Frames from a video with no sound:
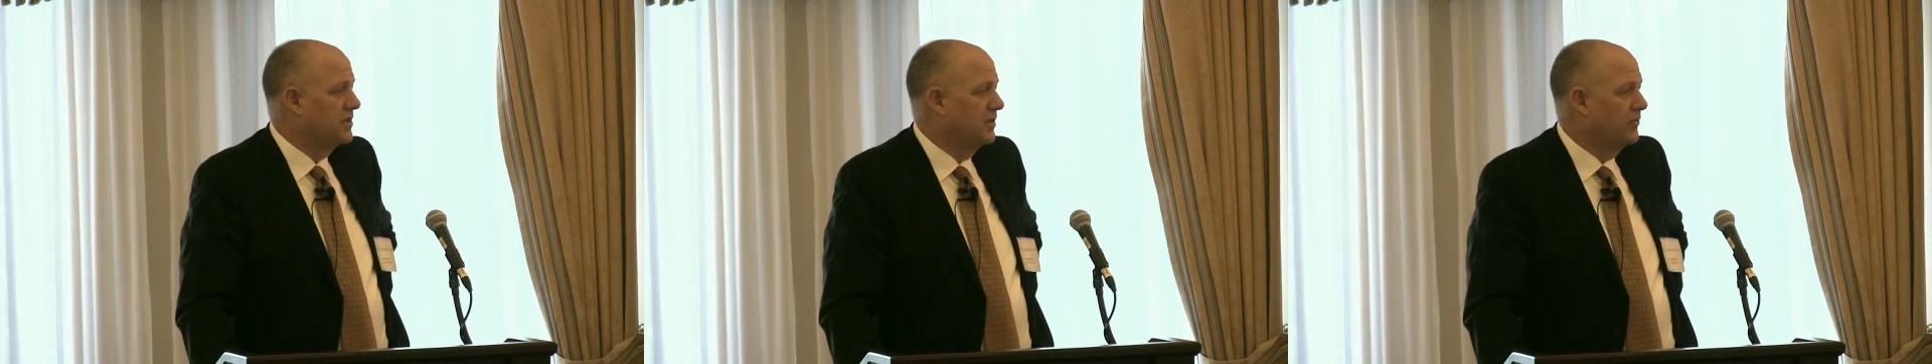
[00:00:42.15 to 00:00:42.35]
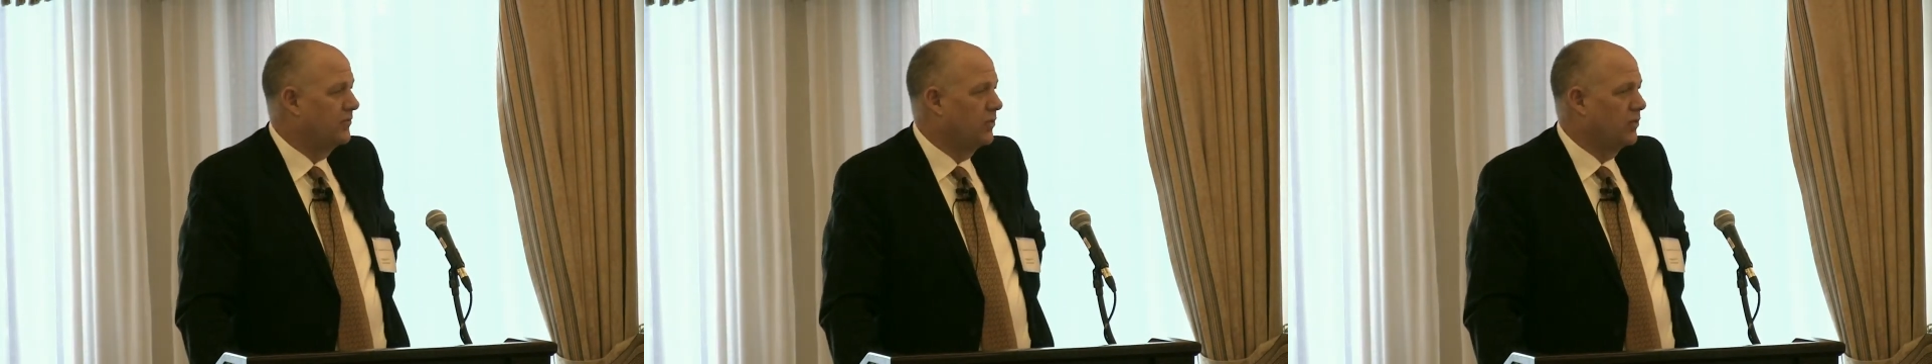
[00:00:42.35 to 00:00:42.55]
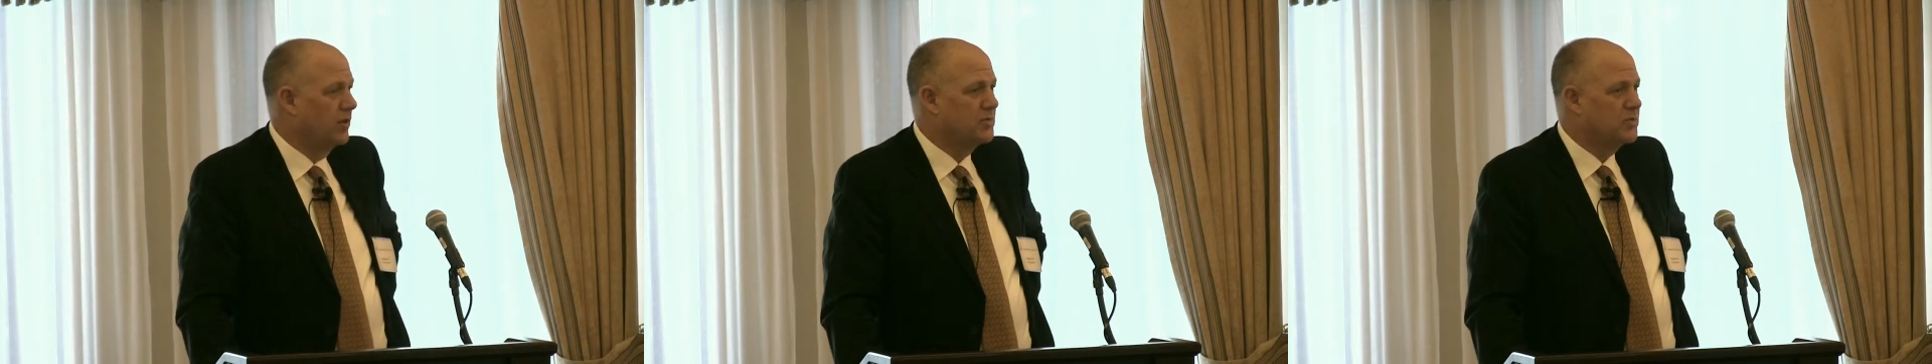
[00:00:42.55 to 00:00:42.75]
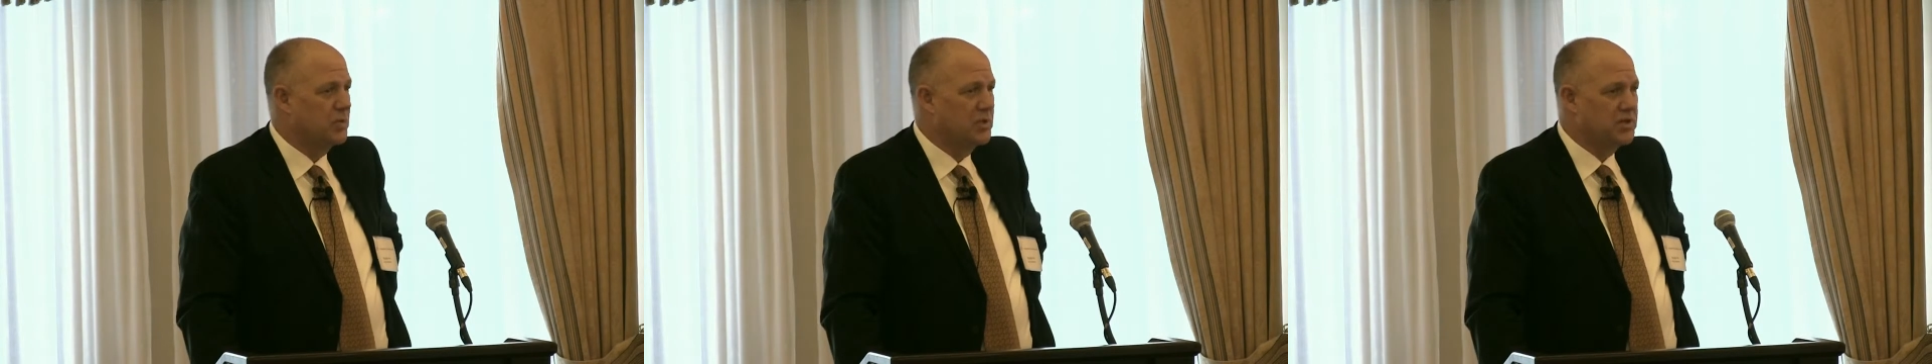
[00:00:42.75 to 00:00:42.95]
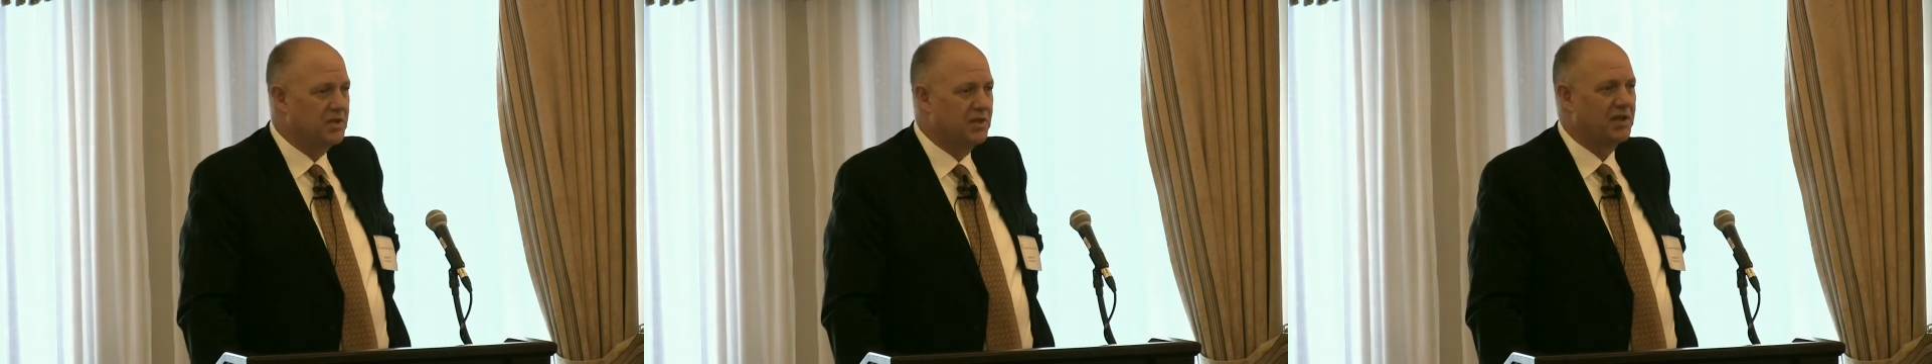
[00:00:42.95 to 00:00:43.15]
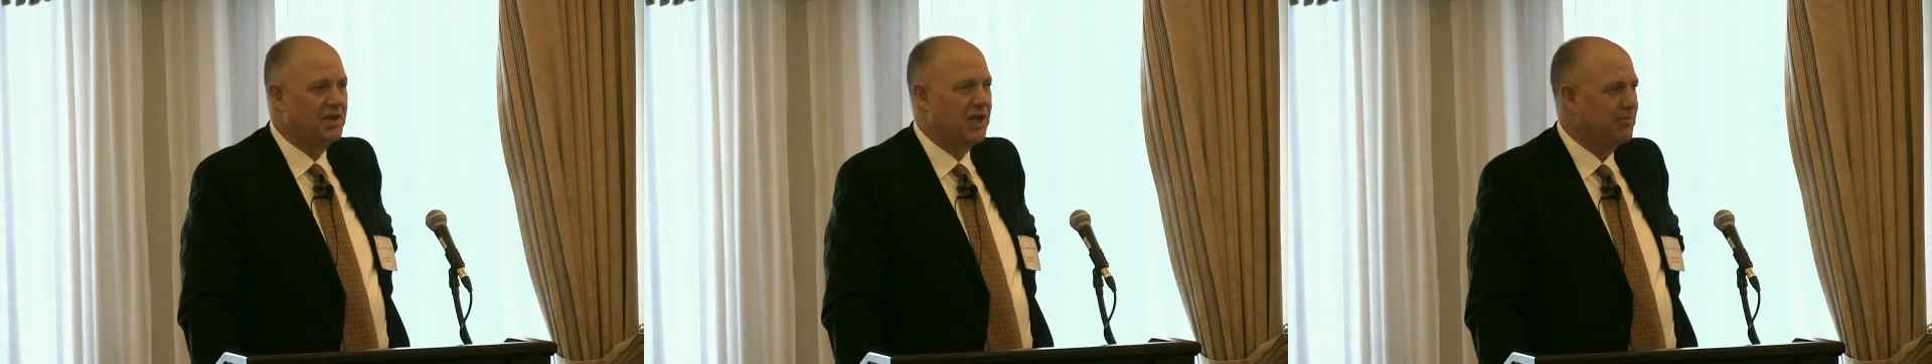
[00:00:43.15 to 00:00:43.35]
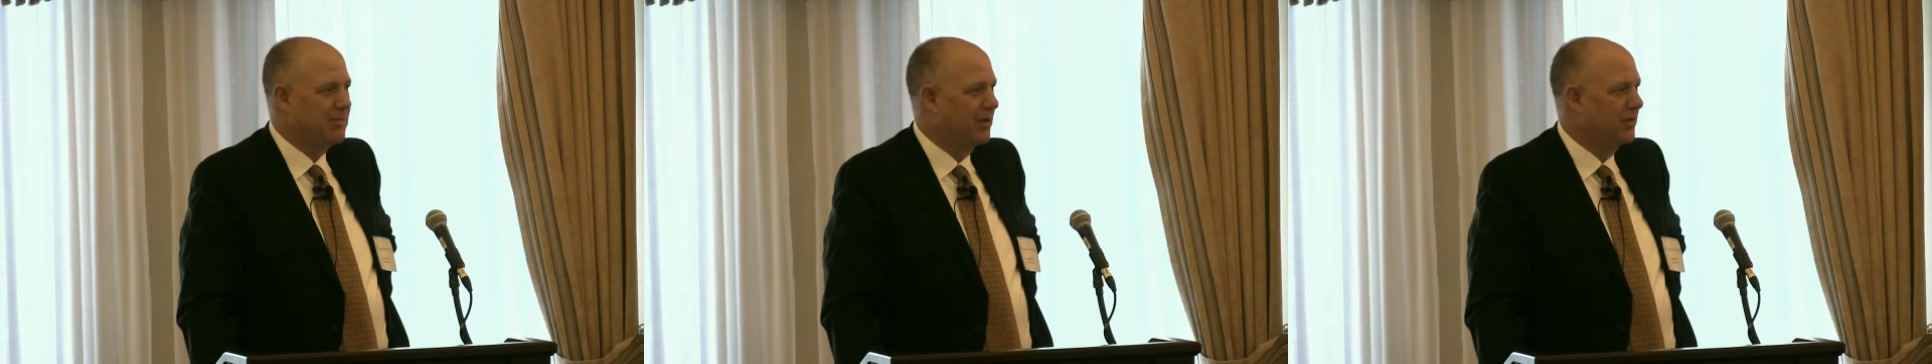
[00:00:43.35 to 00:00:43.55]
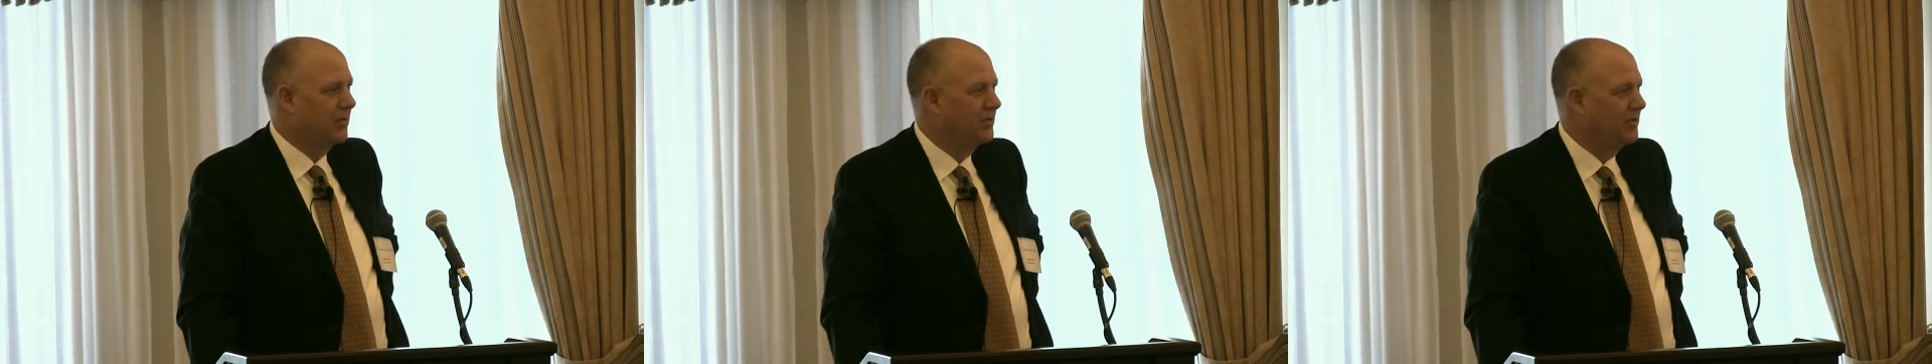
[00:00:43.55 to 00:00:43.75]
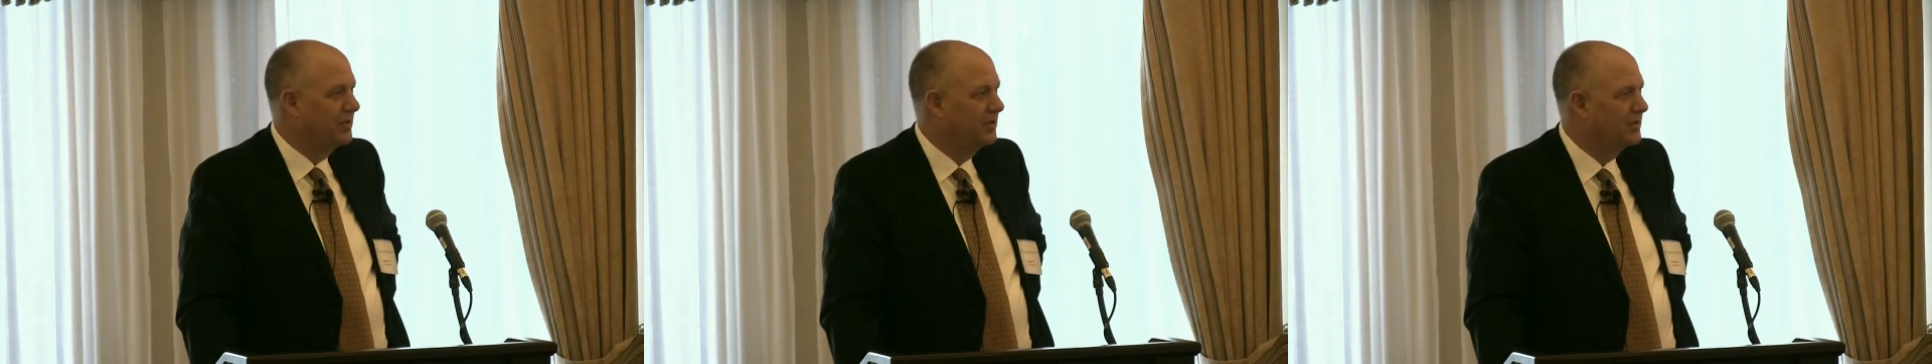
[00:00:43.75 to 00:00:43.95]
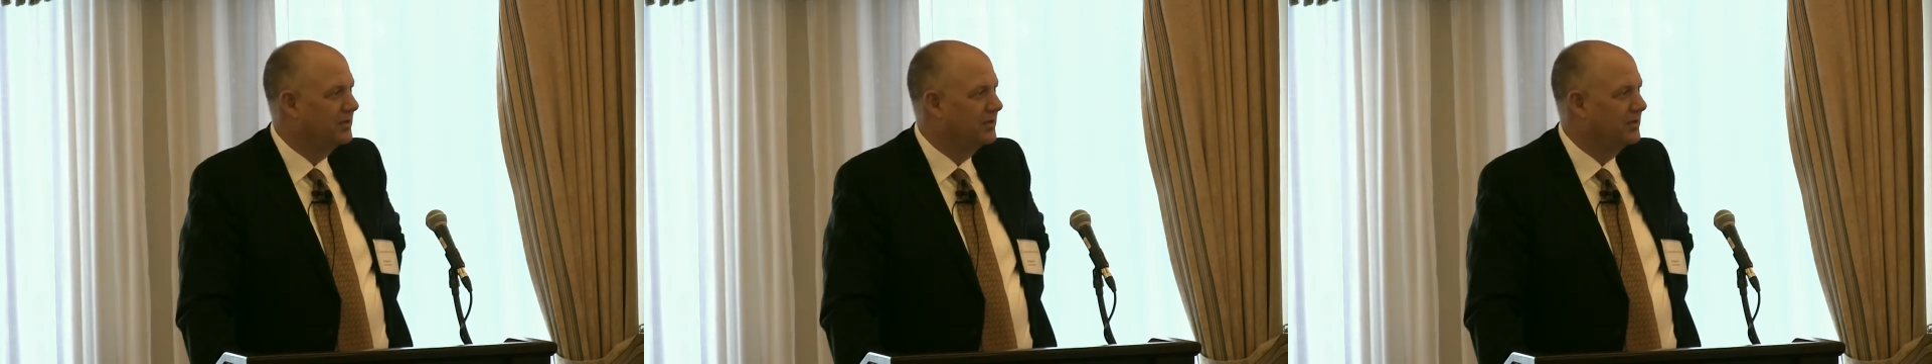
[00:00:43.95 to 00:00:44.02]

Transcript: Uh, Forbes recently came out